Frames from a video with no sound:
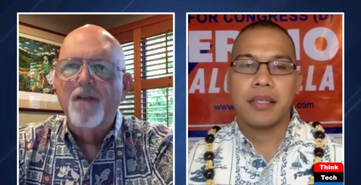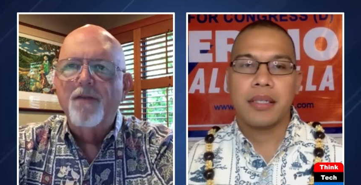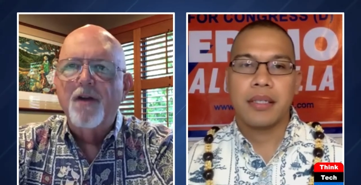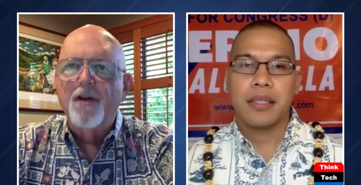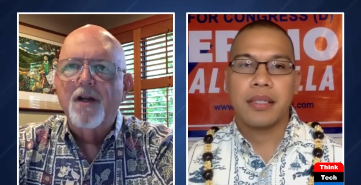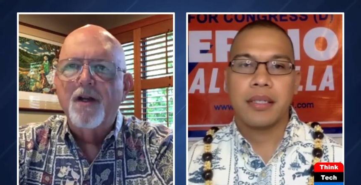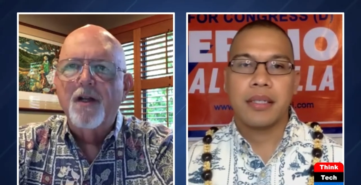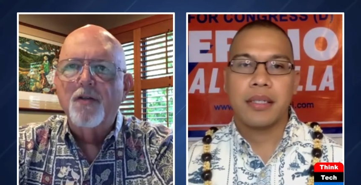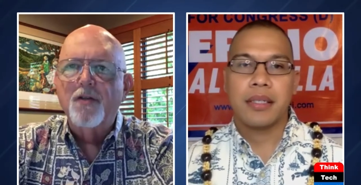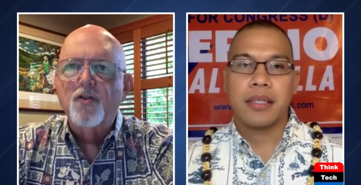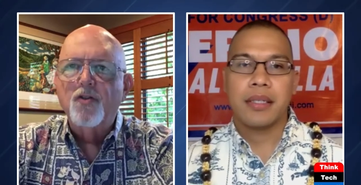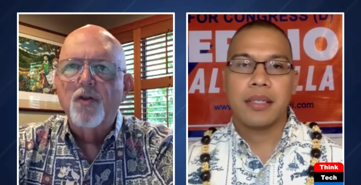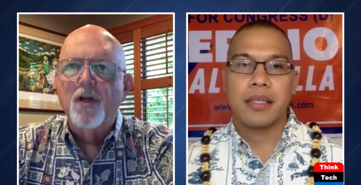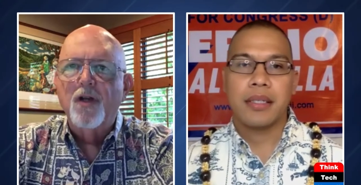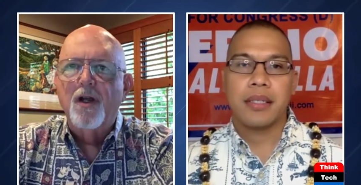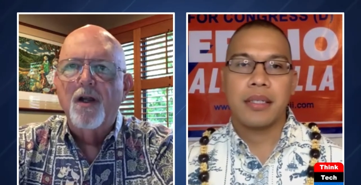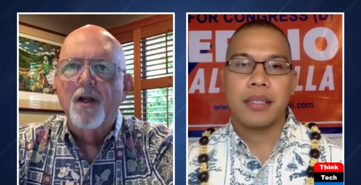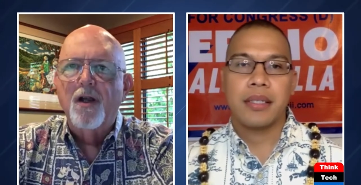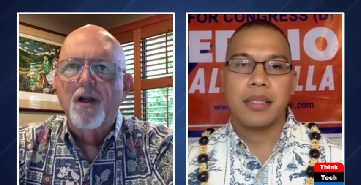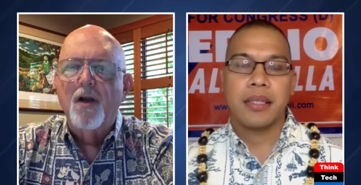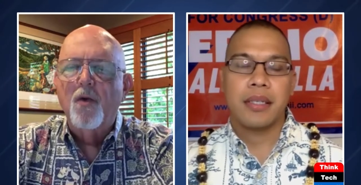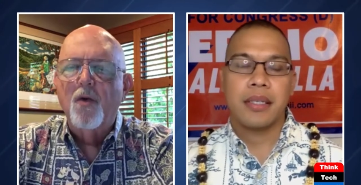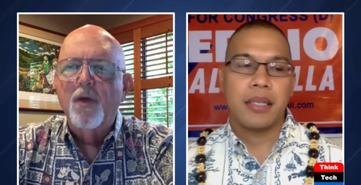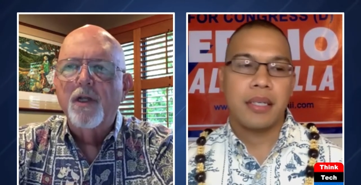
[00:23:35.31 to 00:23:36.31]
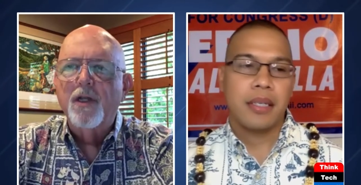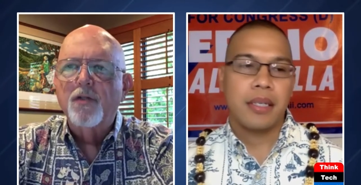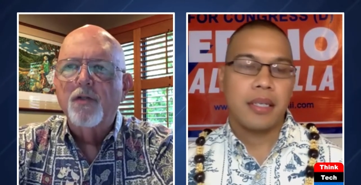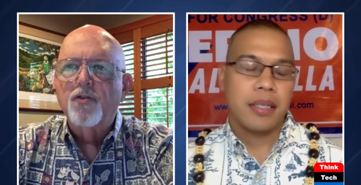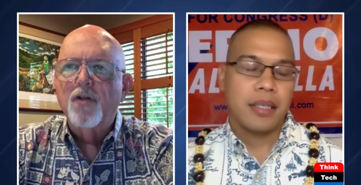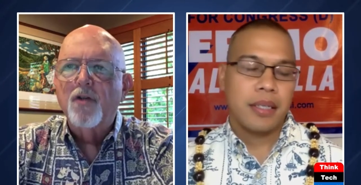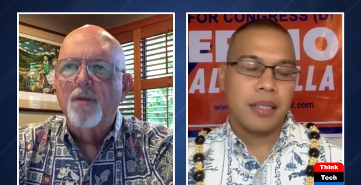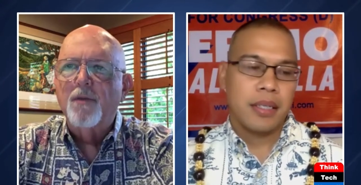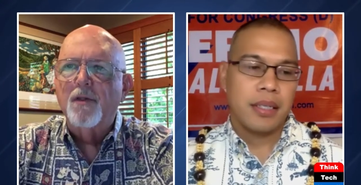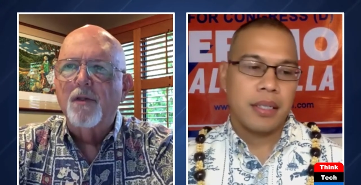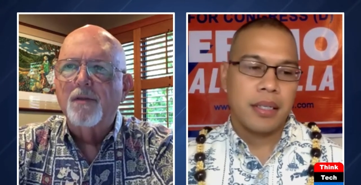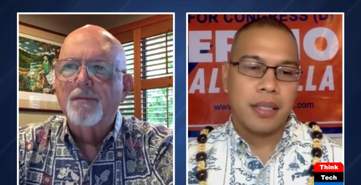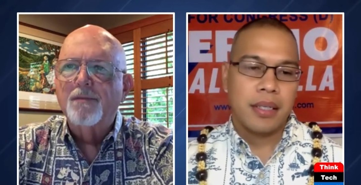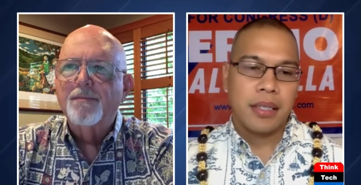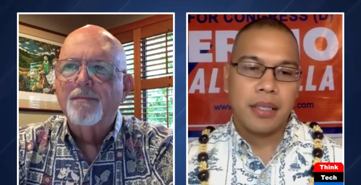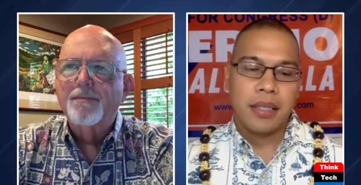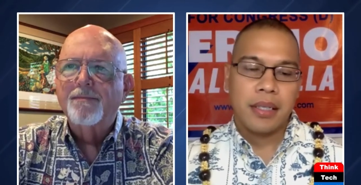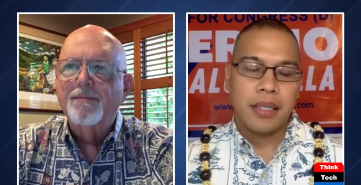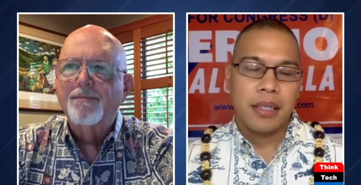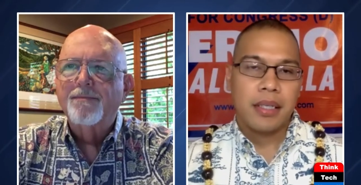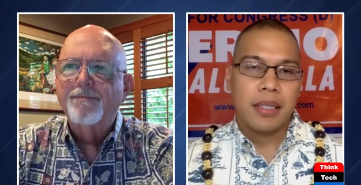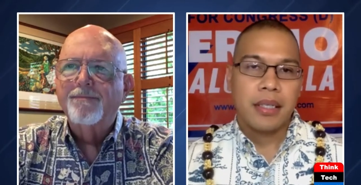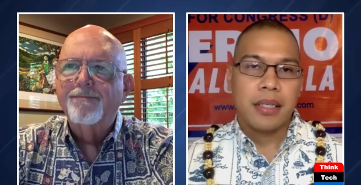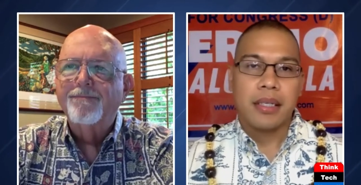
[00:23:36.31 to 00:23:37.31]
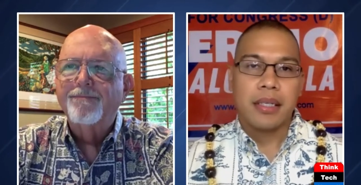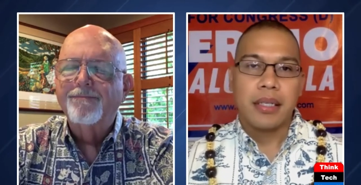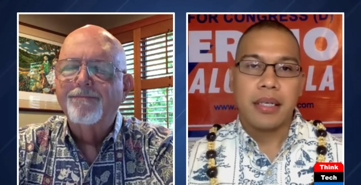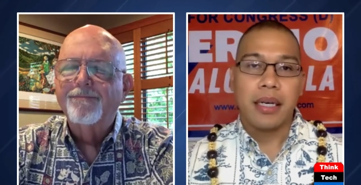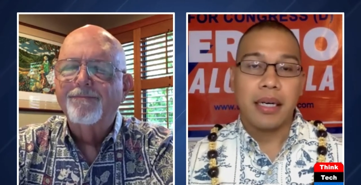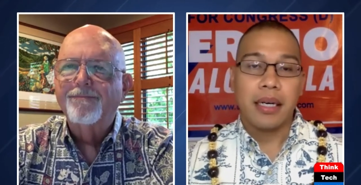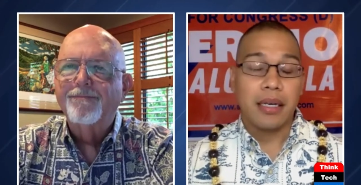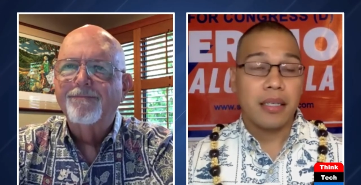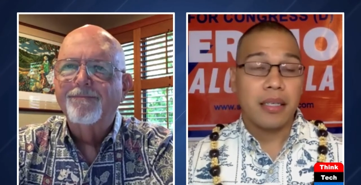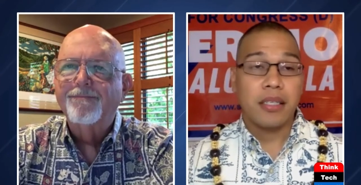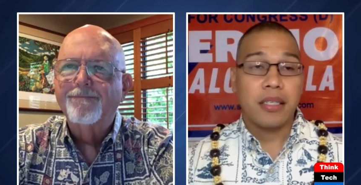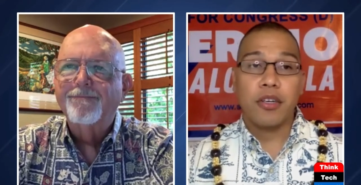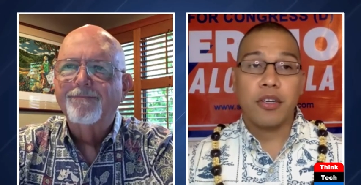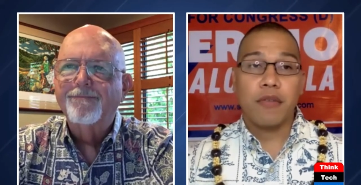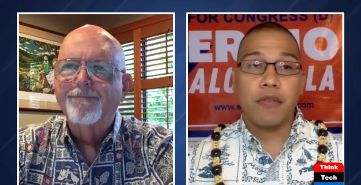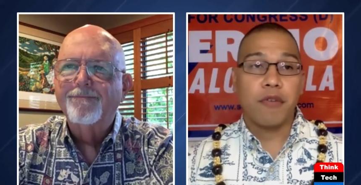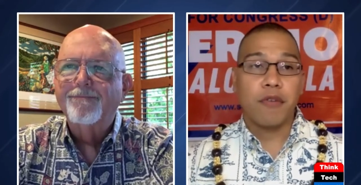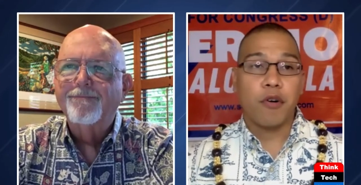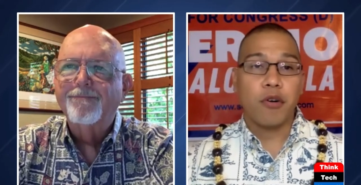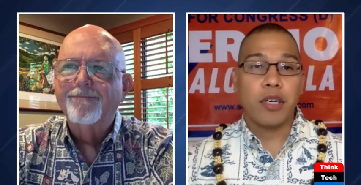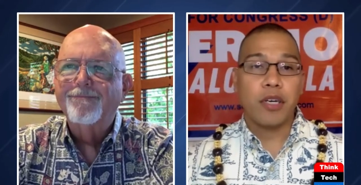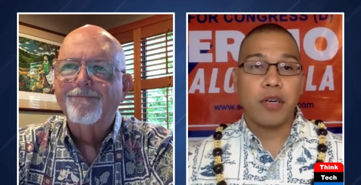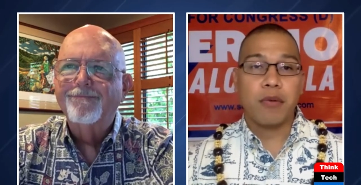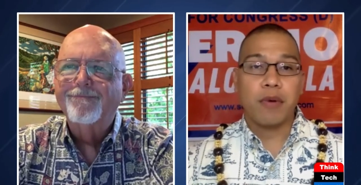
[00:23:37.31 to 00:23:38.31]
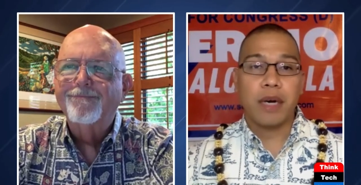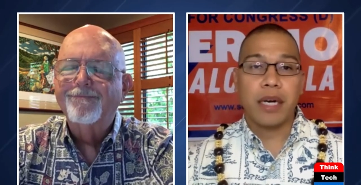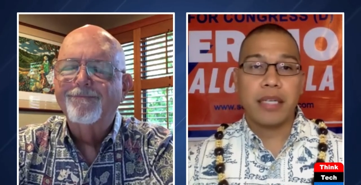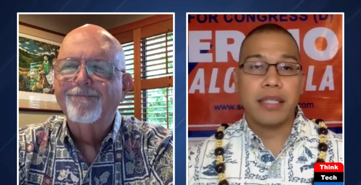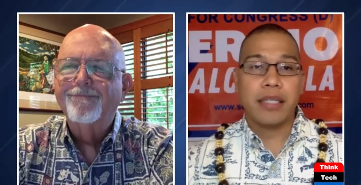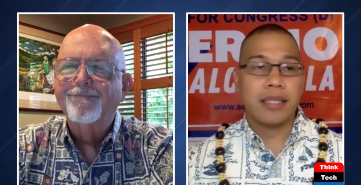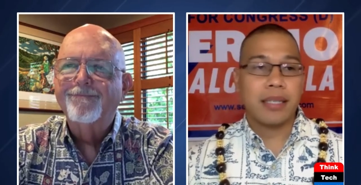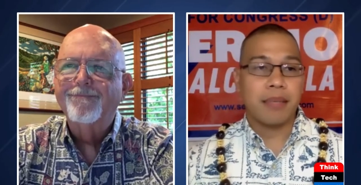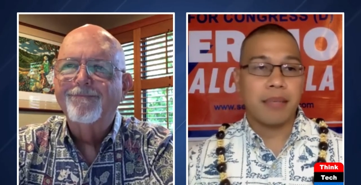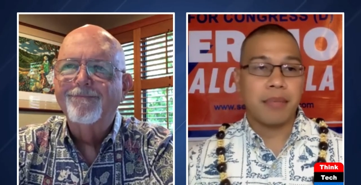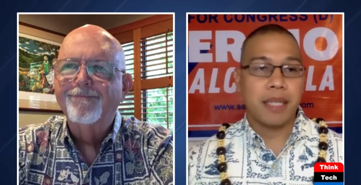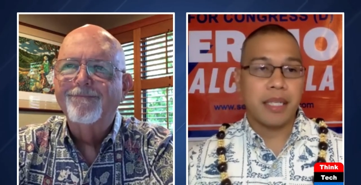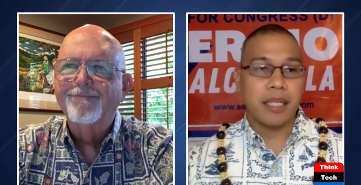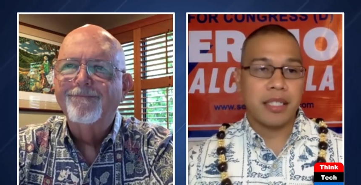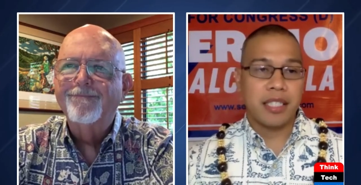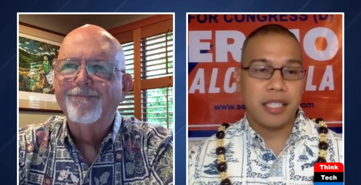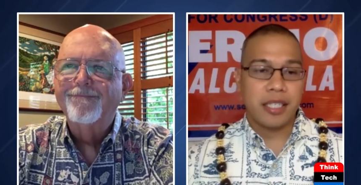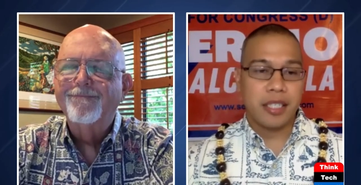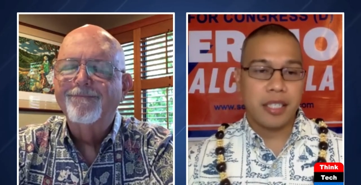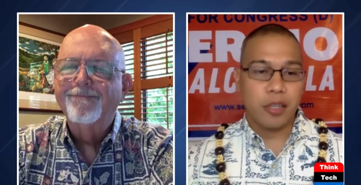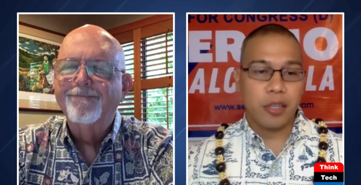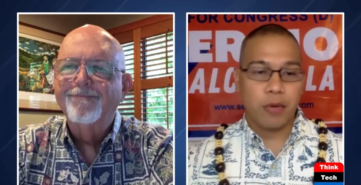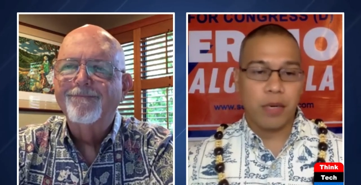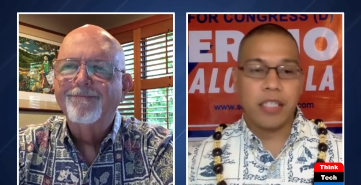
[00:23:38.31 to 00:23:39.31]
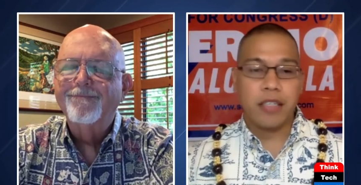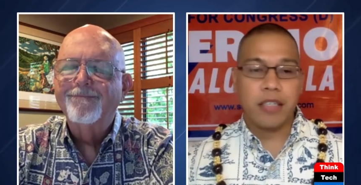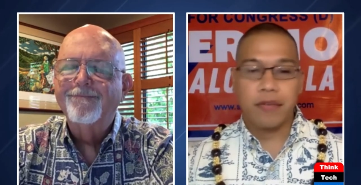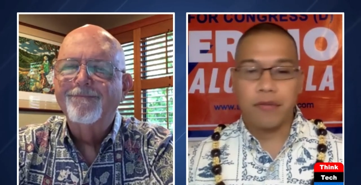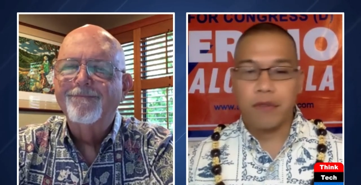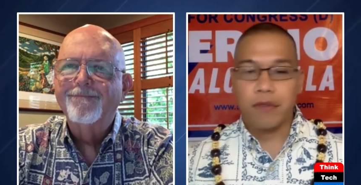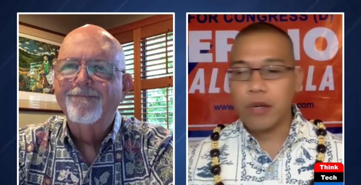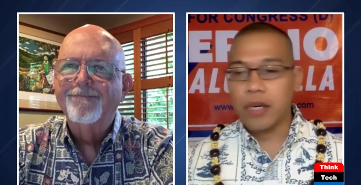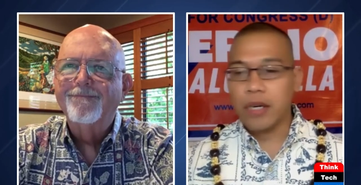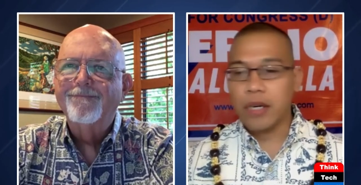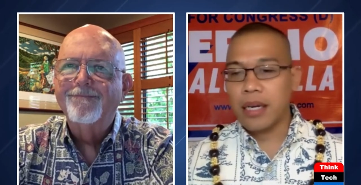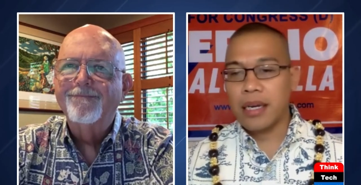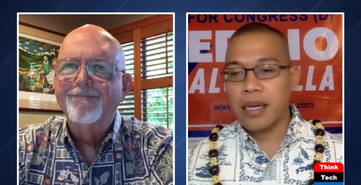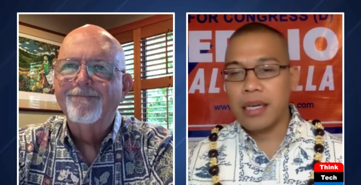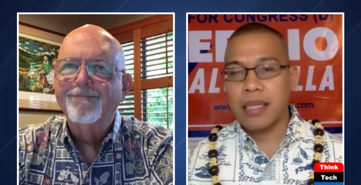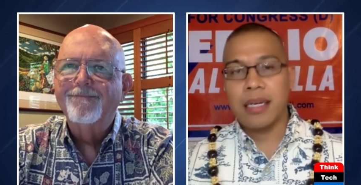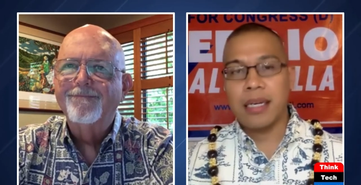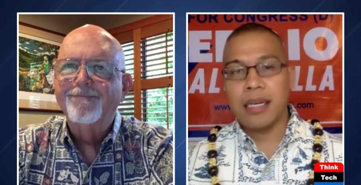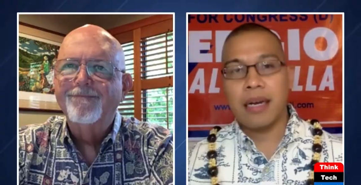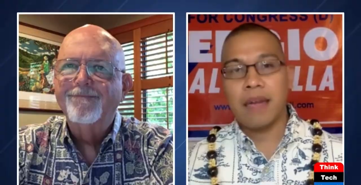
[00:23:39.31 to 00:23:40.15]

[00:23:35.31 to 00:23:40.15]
Speaker 1: of our country? Are, are we in trouble?
Speaker 2: Yeah, you know, voting rights, I mean, just the right to vote, I, I